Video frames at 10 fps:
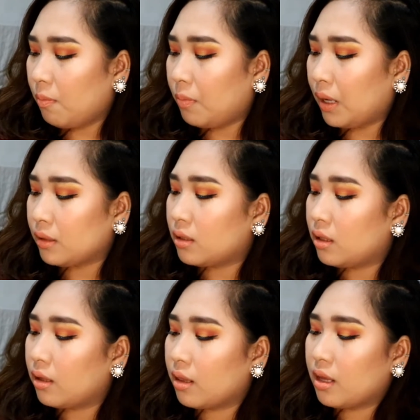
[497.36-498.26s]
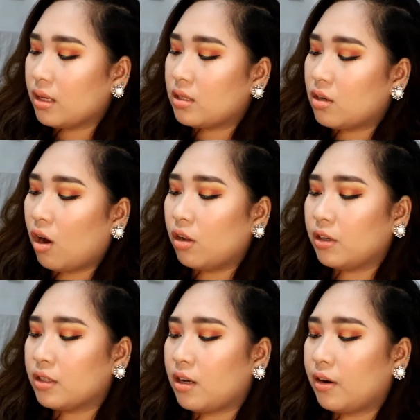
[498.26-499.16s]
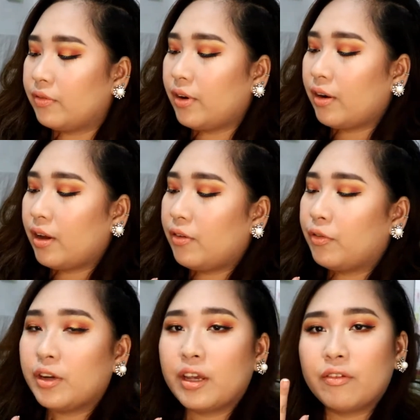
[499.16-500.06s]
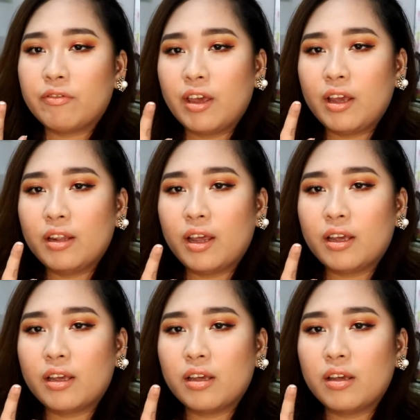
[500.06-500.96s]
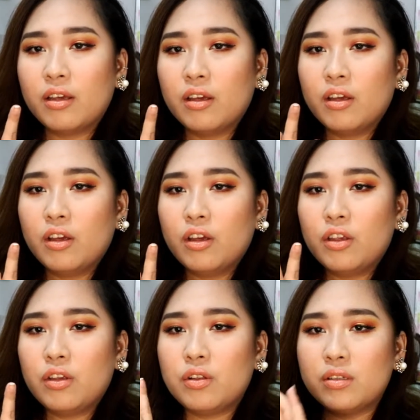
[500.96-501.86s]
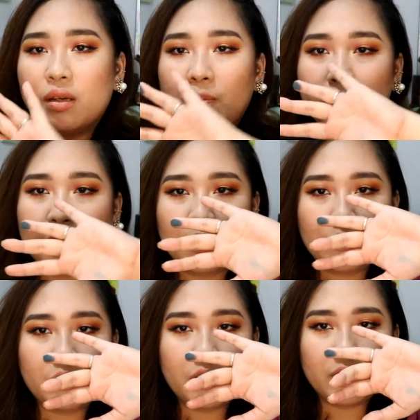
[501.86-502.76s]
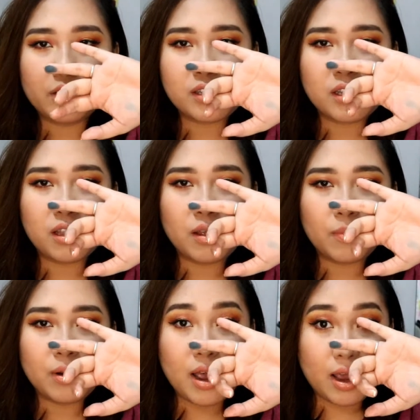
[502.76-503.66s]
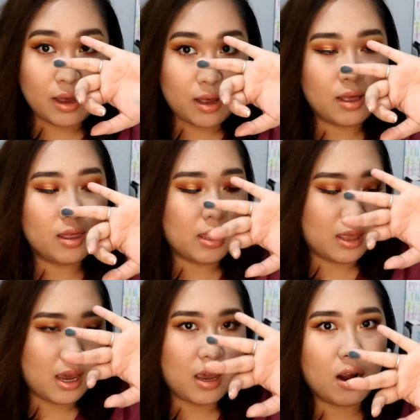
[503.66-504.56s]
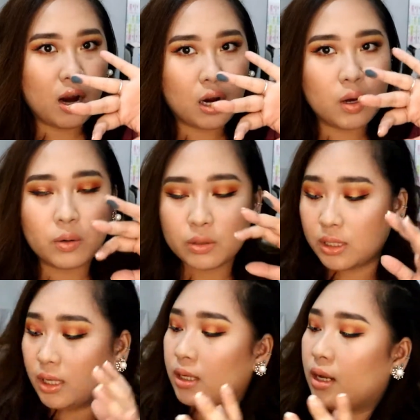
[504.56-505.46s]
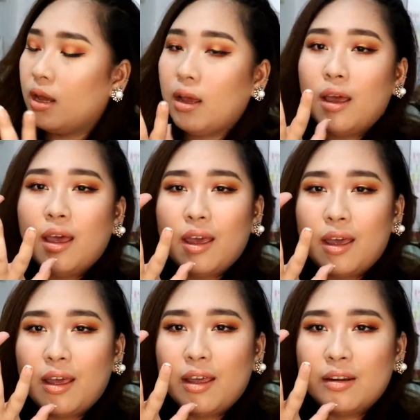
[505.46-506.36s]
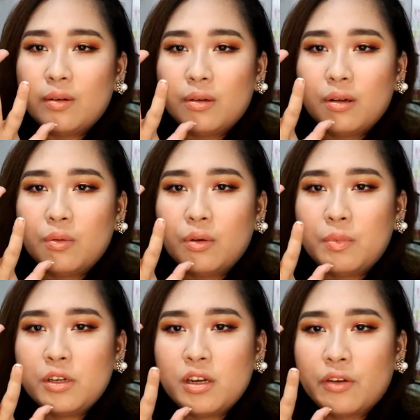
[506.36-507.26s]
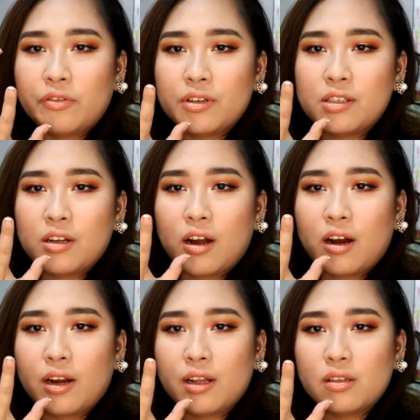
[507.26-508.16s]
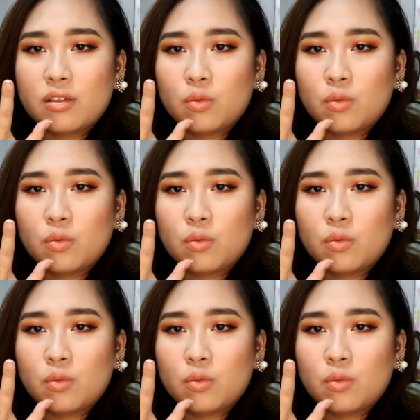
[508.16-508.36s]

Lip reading: But these colors are very forgiving. Like you dip your fingers in them, like they are coated, and Ruby Jeffree Star and